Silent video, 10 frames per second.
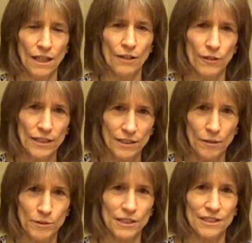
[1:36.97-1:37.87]
have ended
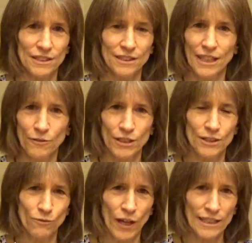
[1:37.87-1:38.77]
up just leaving
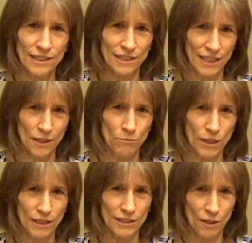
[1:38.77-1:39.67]
devices in
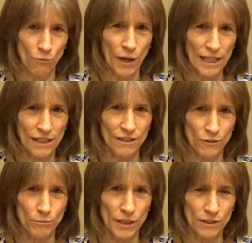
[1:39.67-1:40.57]
because they waited a
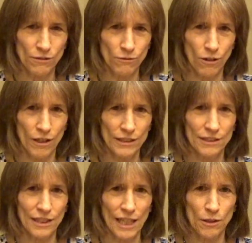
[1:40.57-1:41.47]
little bit too long
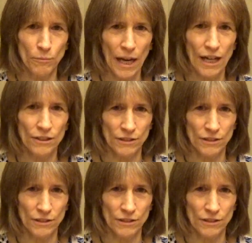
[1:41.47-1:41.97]
to take them out,